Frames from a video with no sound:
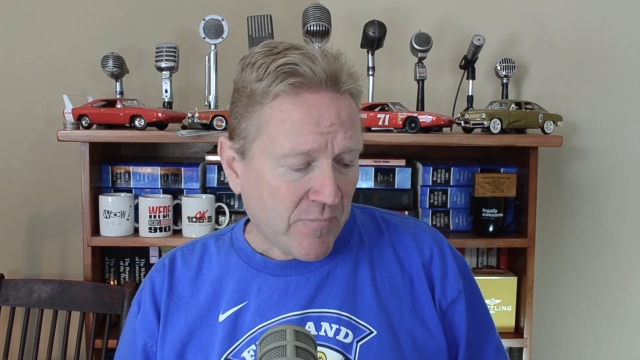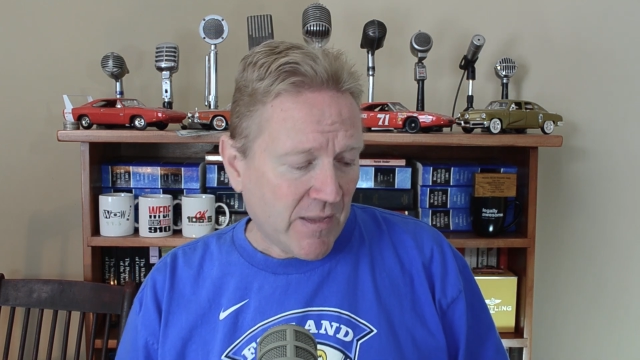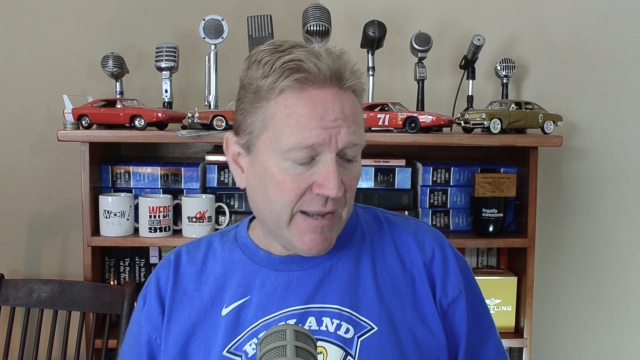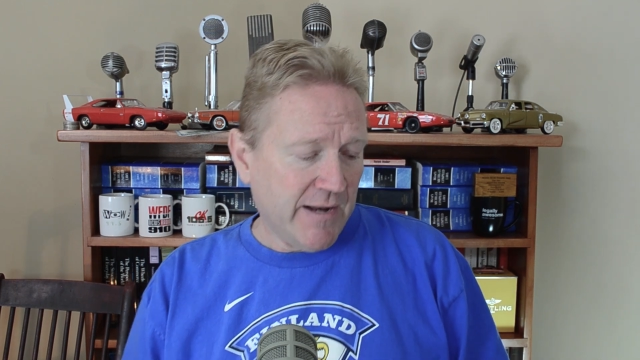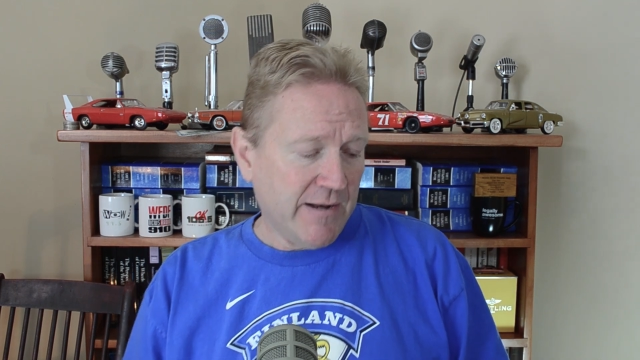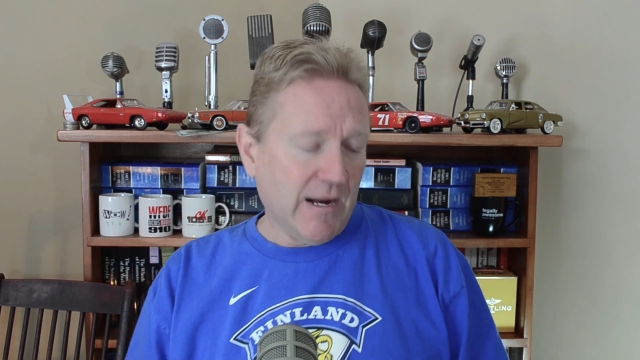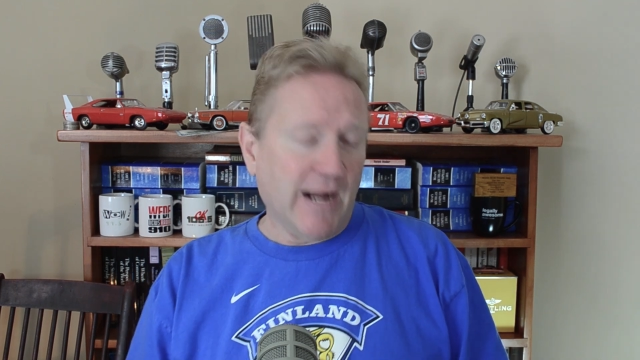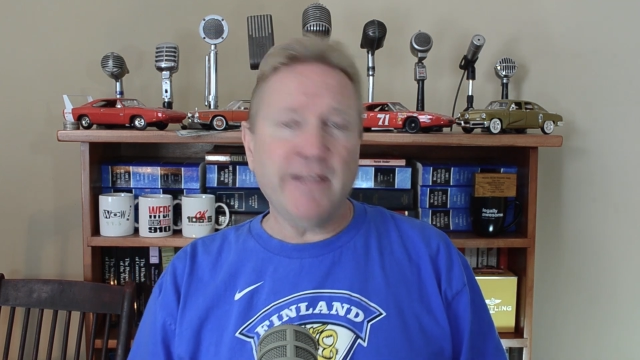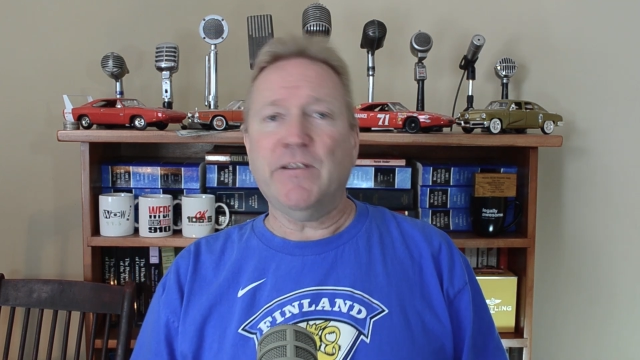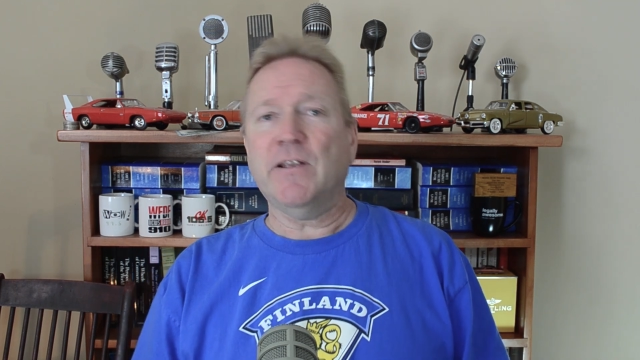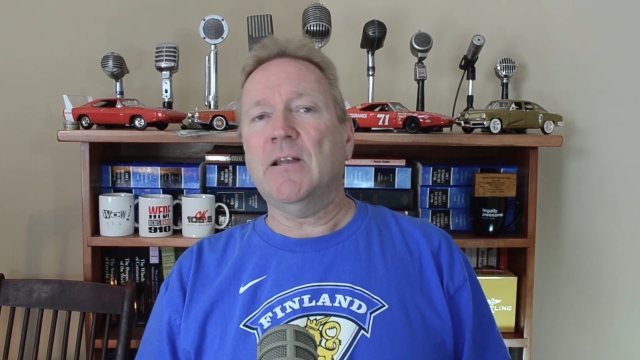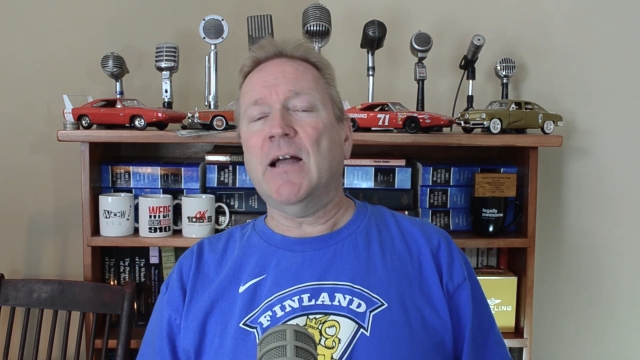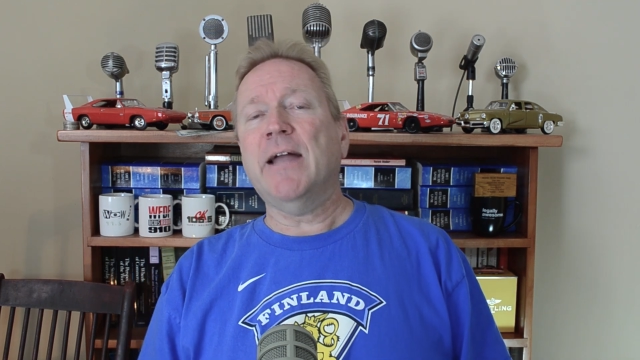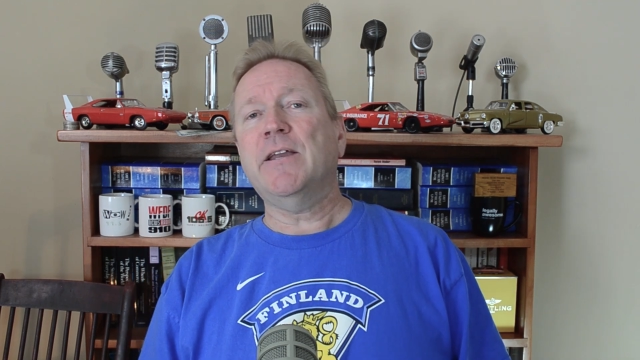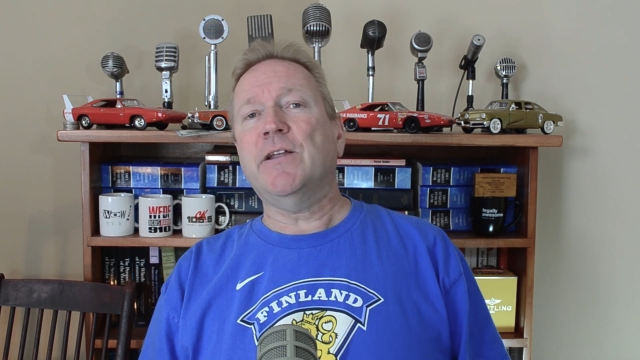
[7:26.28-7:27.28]
In
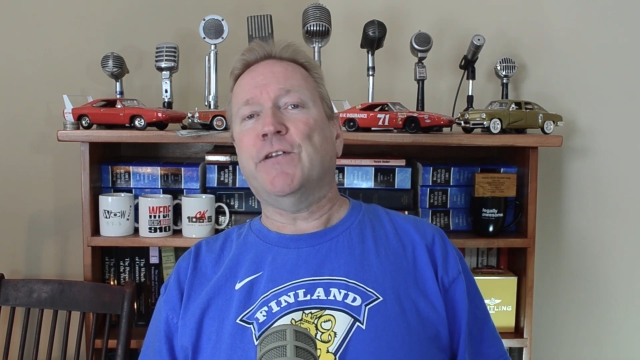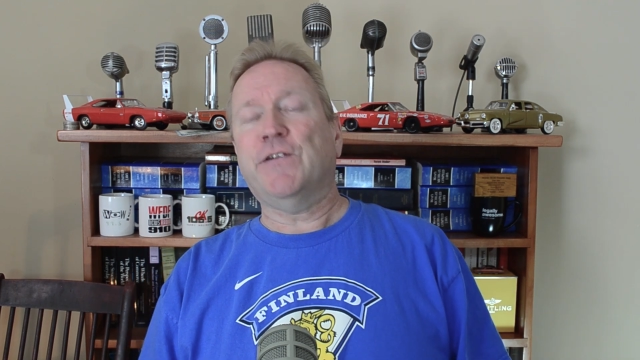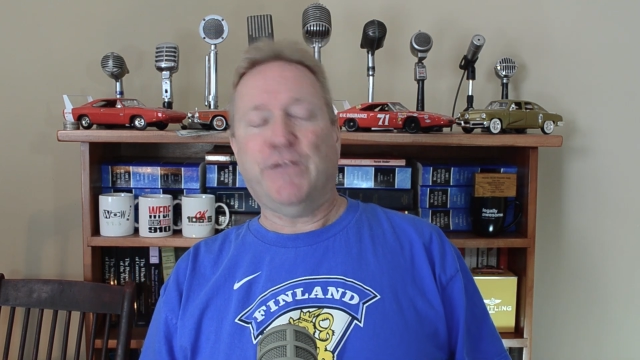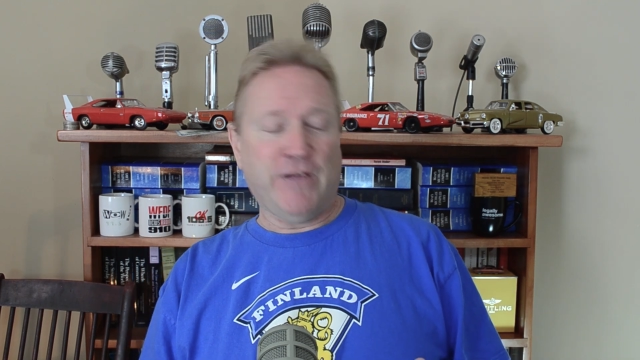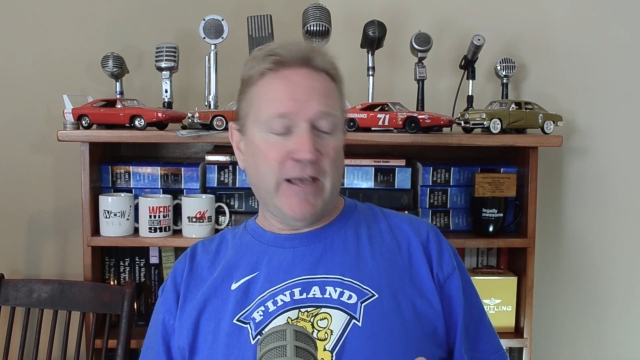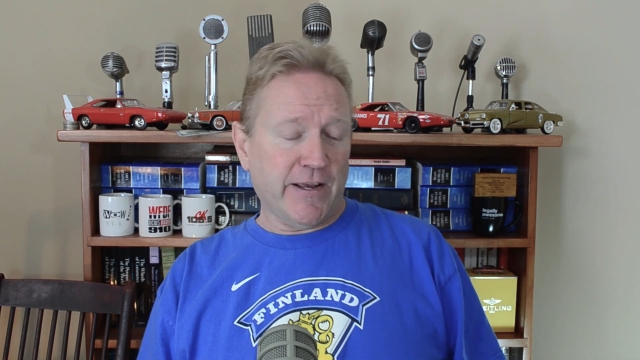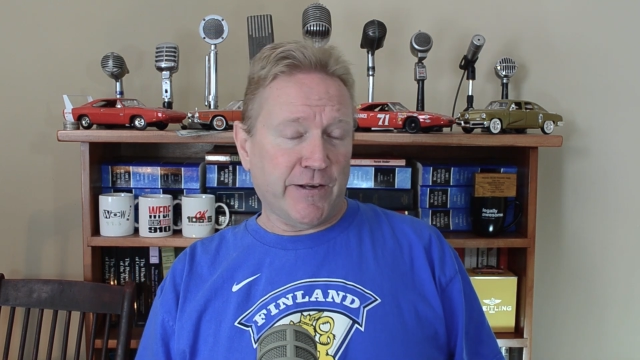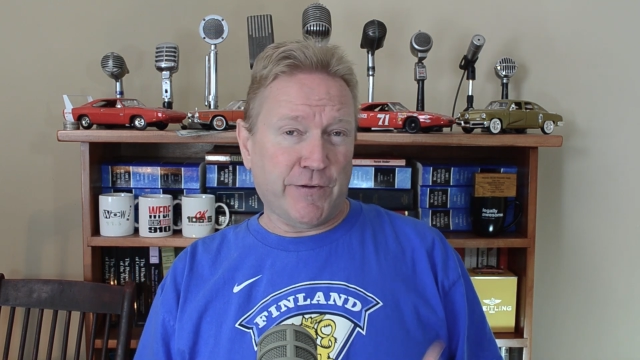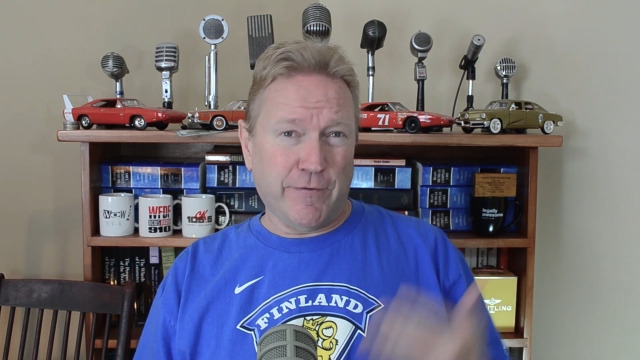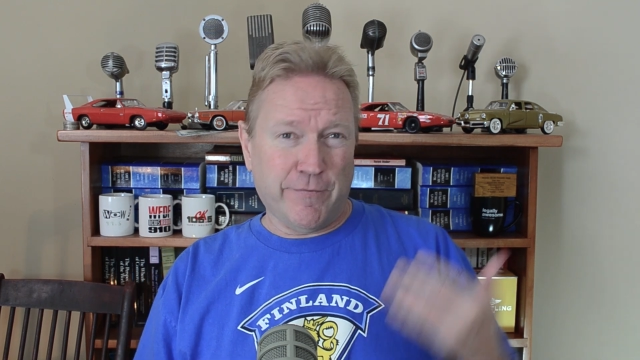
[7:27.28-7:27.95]
1996,